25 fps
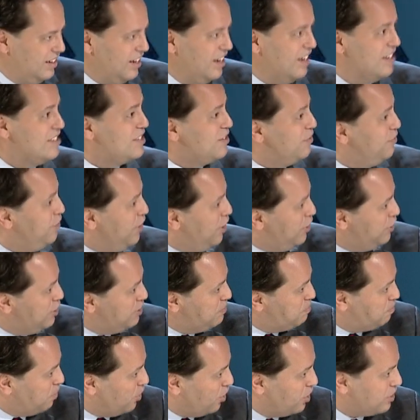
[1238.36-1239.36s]
It's very
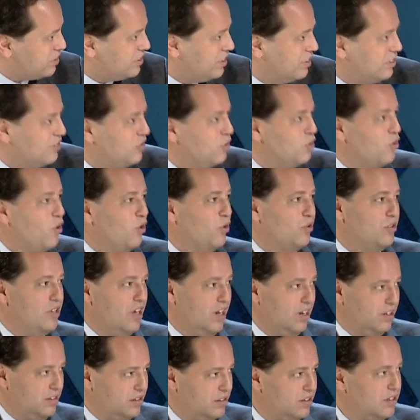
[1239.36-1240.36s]
important to know
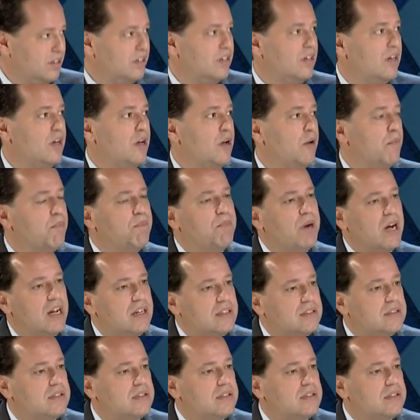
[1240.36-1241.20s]
that. But